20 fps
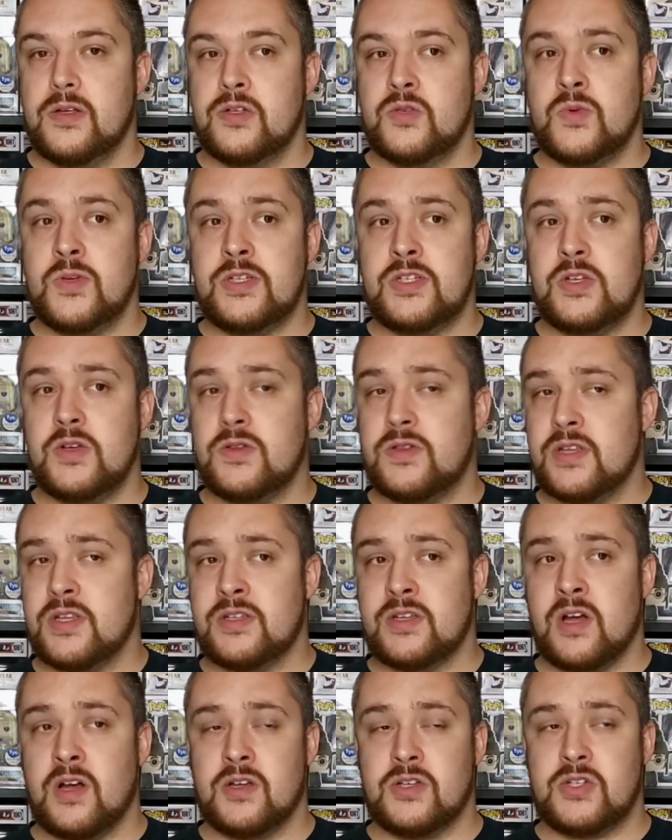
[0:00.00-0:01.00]
Sweet Tooth
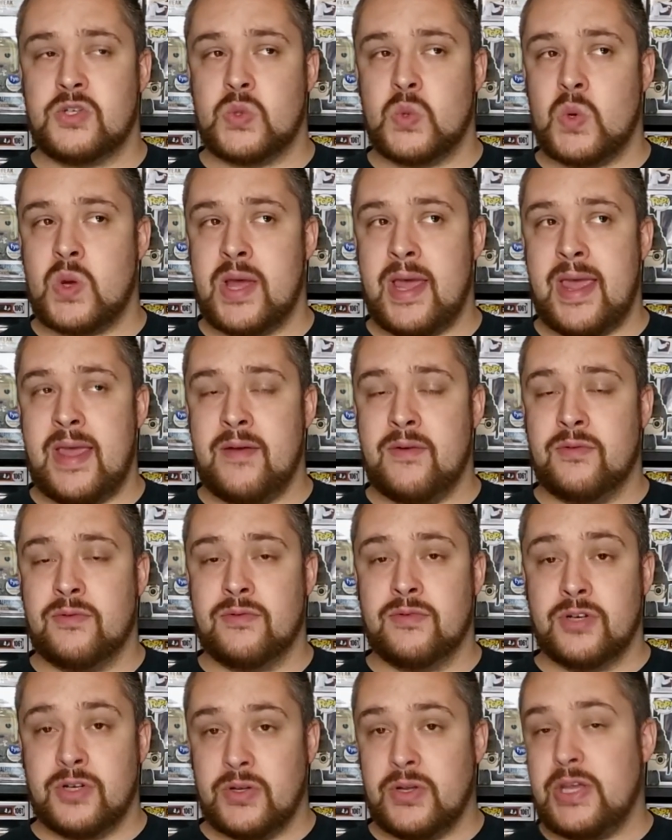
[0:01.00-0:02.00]
is also a
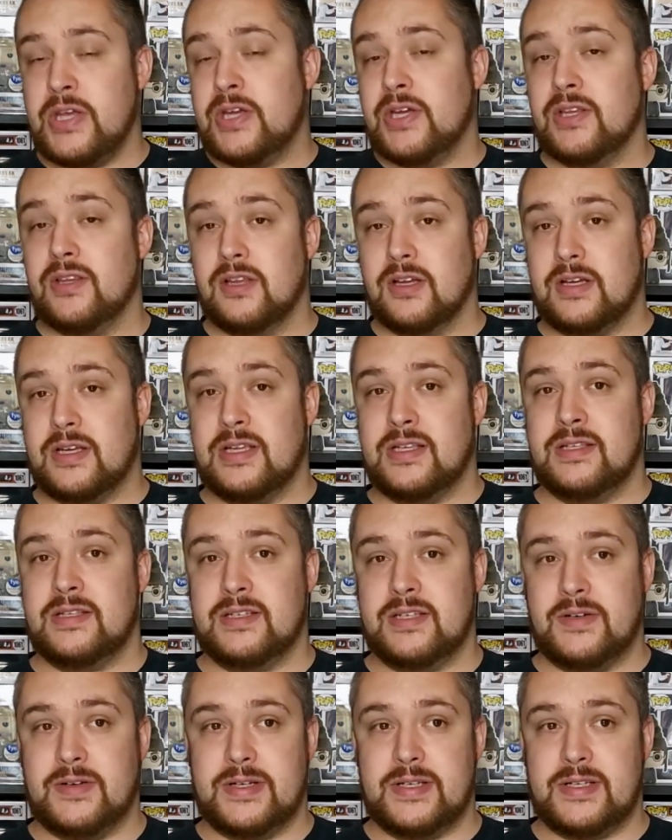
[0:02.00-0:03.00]
really good looking
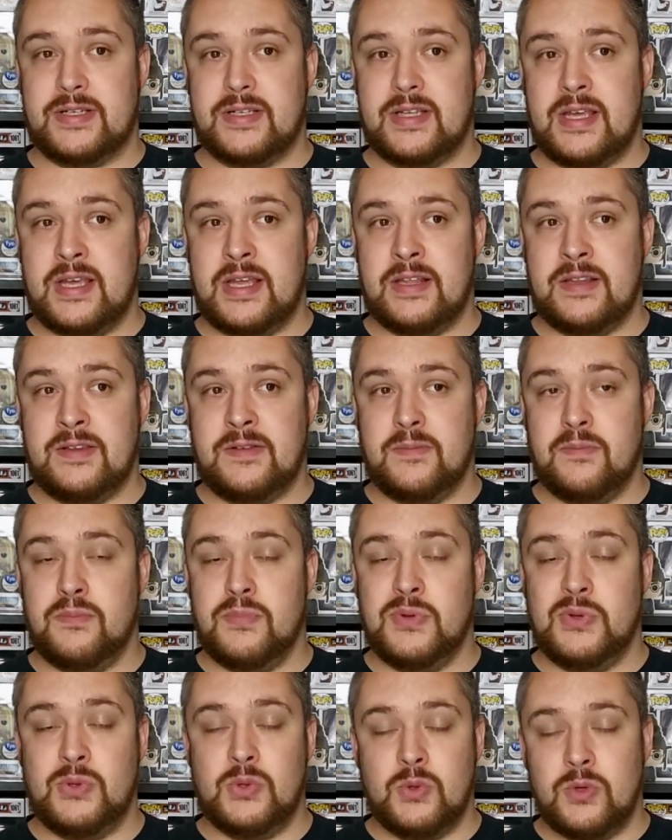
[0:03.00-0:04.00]
series. It's
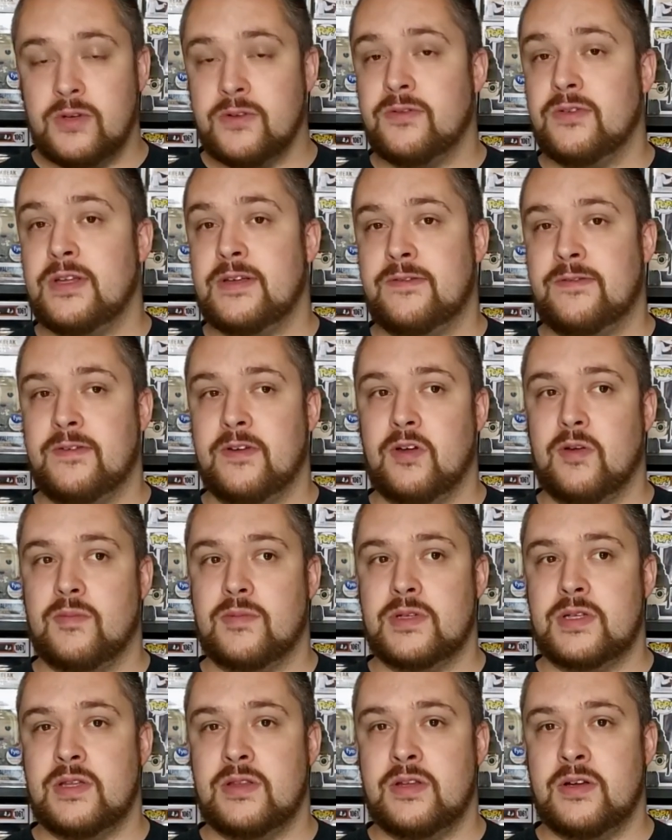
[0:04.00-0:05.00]
beautifully
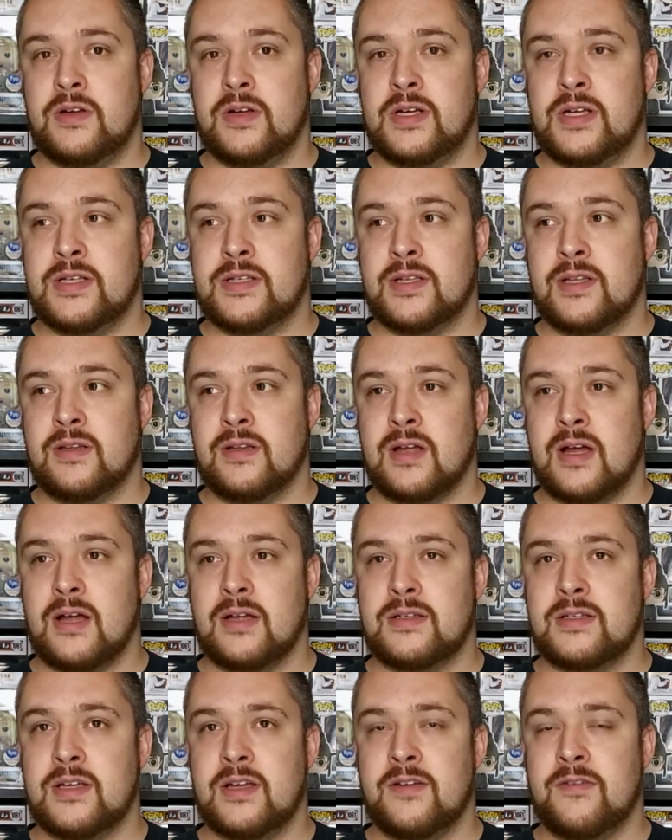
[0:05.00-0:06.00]
filmed. There is a
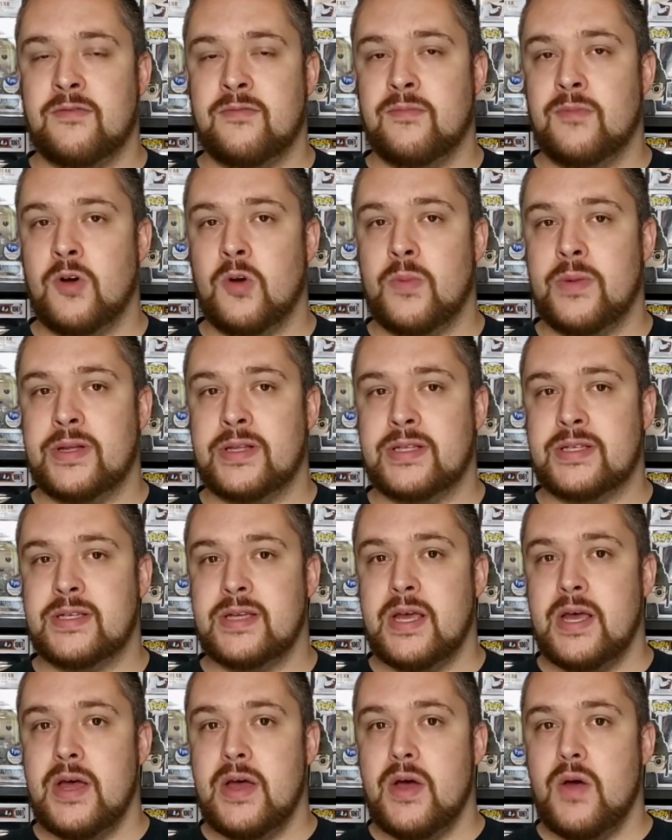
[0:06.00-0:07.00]
lot of
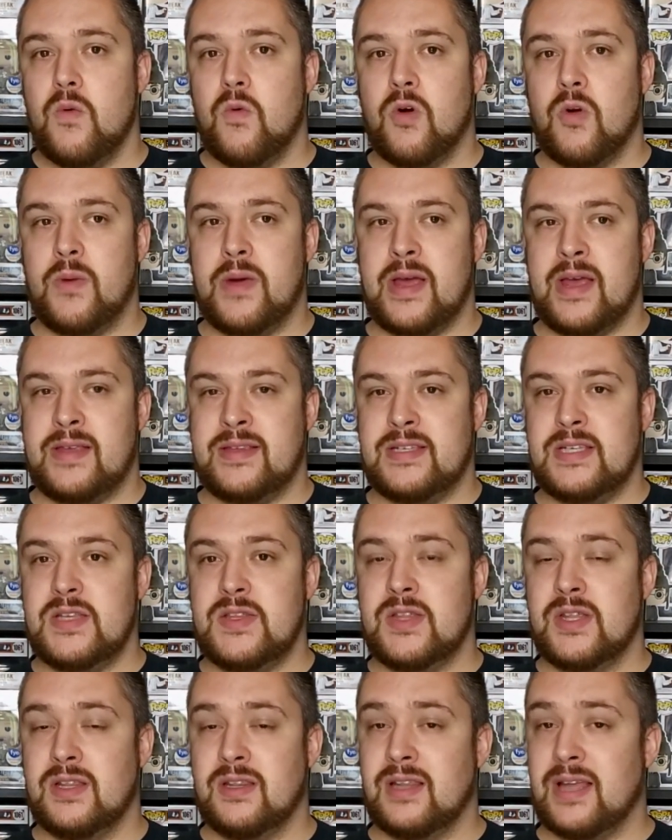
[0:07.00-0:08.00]
moments where we see
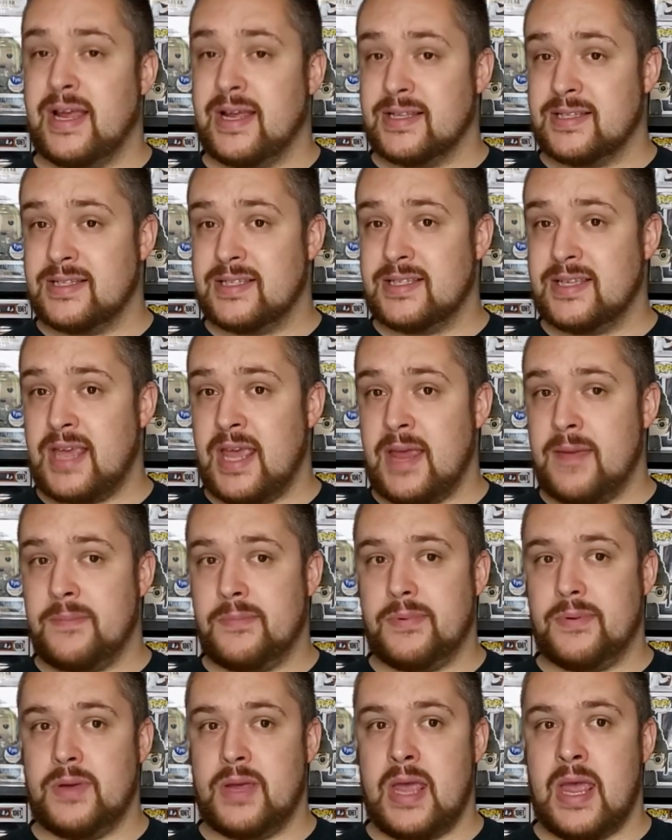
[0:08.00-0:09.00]
the
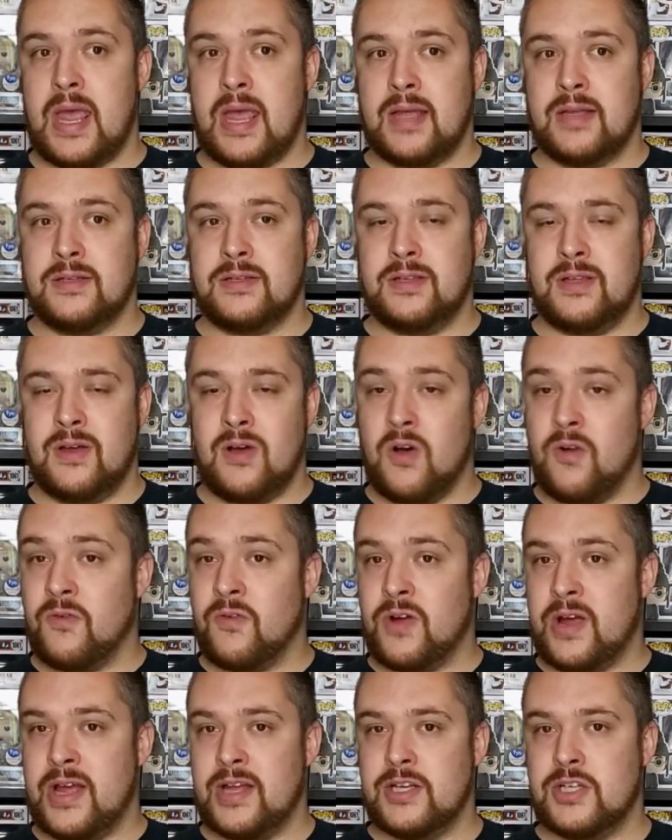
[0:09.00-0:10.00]
landscape and the
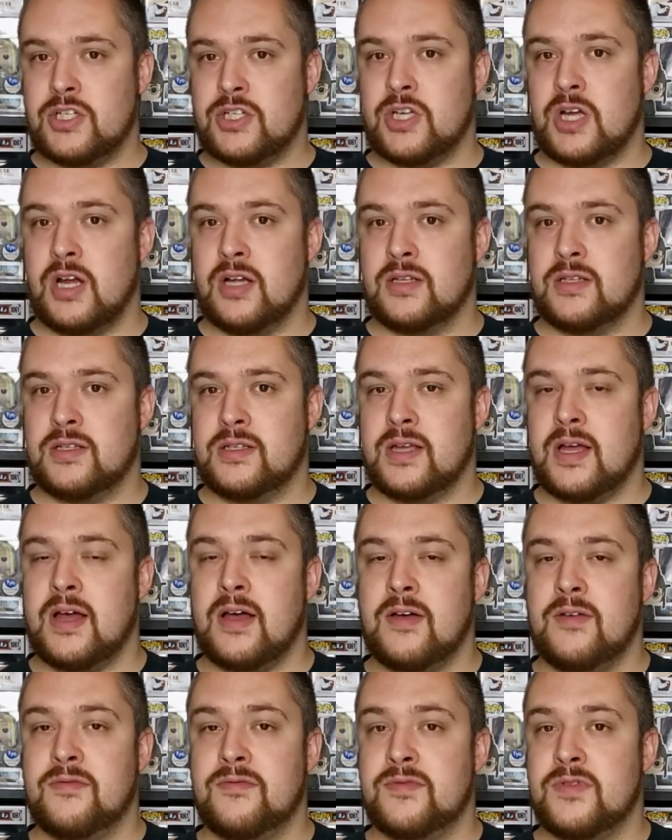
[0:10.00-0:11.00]
overhead shots
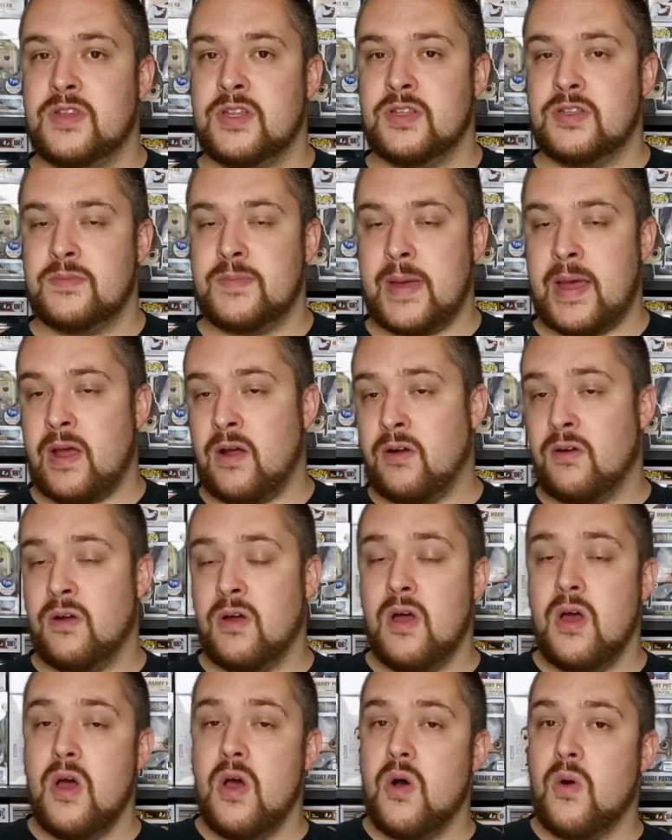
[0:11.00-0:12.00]
of the
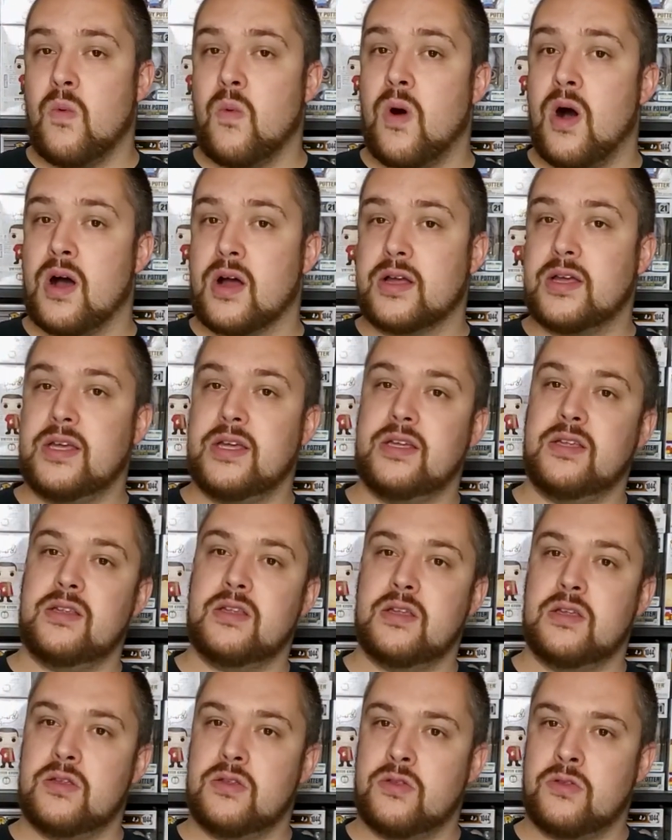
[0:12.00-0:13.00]
pair
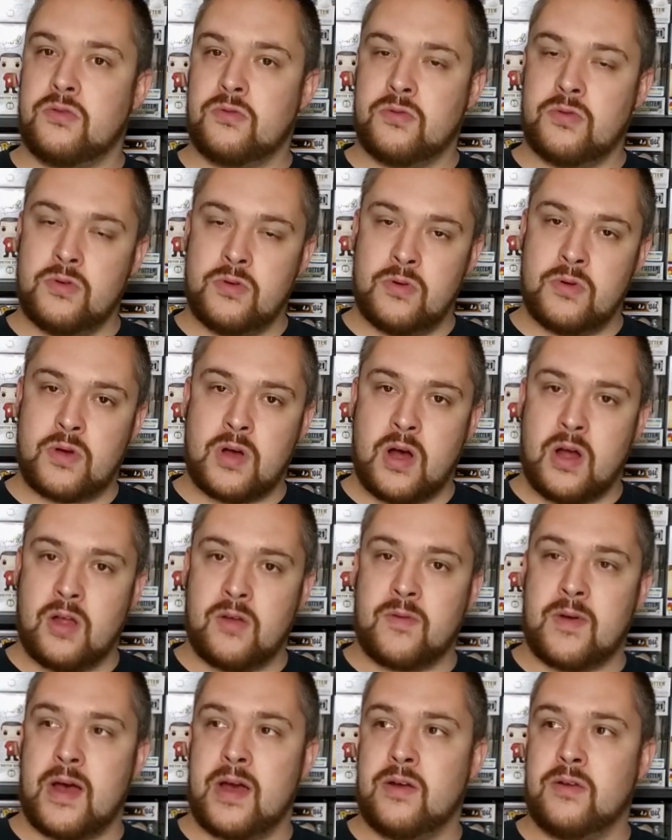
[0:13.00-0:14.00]
walking through
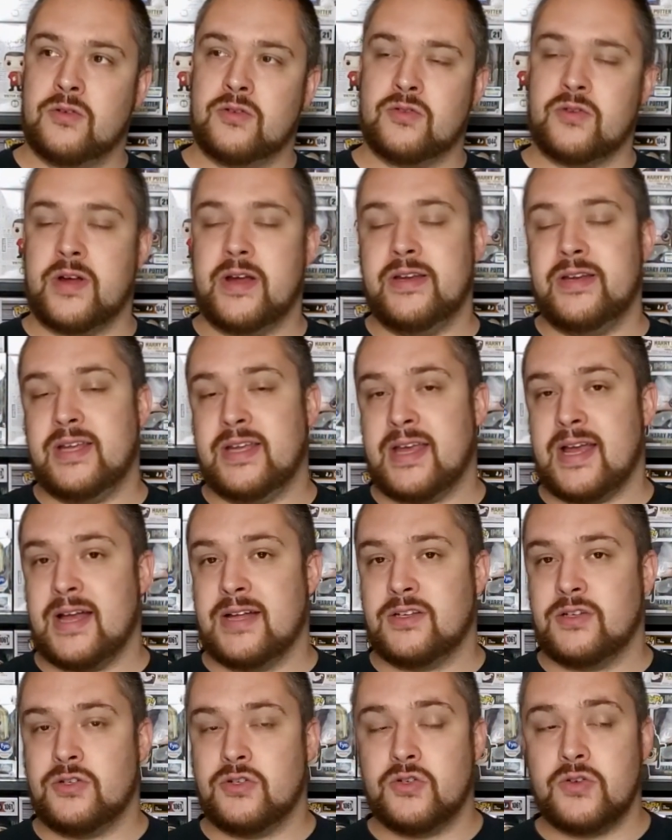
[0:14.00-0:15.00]
Colorado trying to
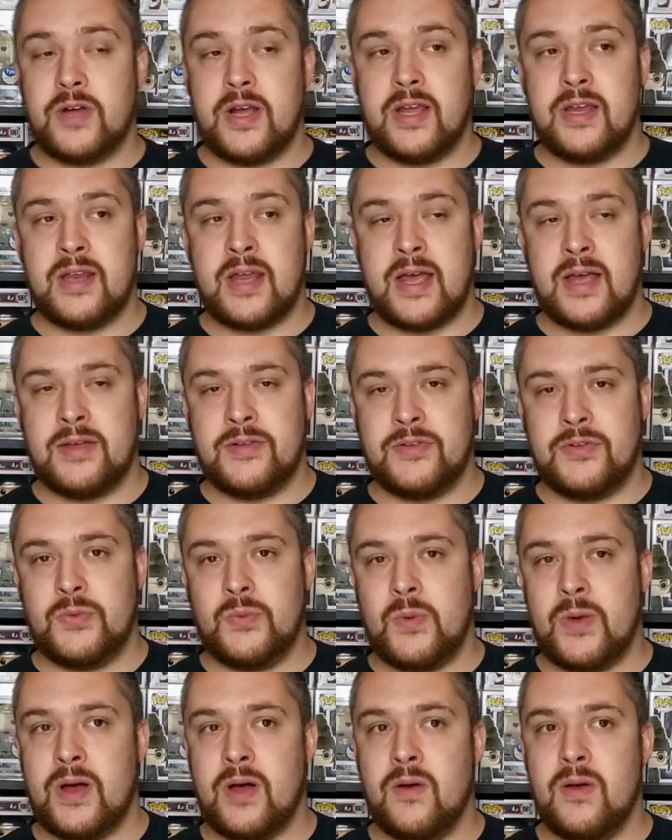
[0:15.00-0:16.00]
catch a train
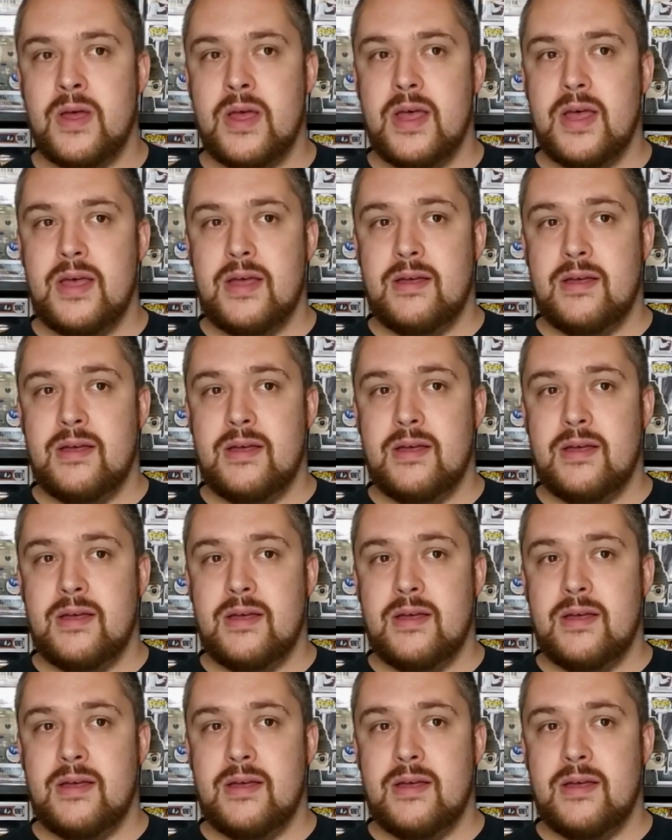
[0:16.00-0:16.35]
as well.